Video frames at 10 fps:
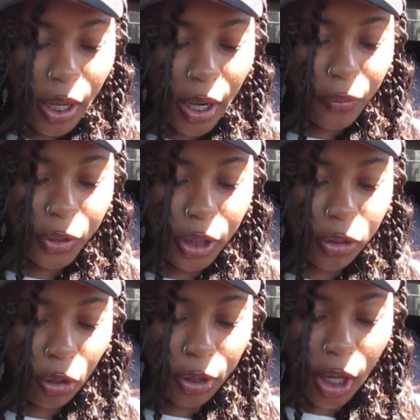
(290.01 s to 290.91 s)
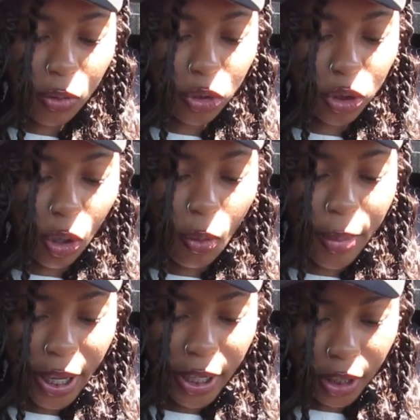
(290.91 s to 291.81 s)
everything turned out so
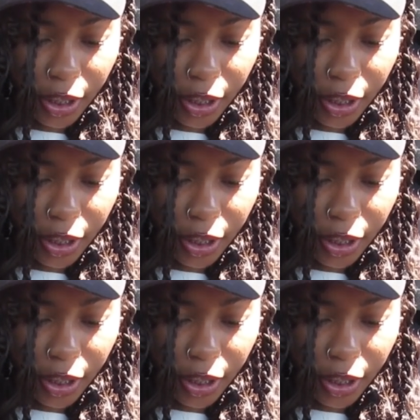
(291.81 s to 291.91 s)
bad.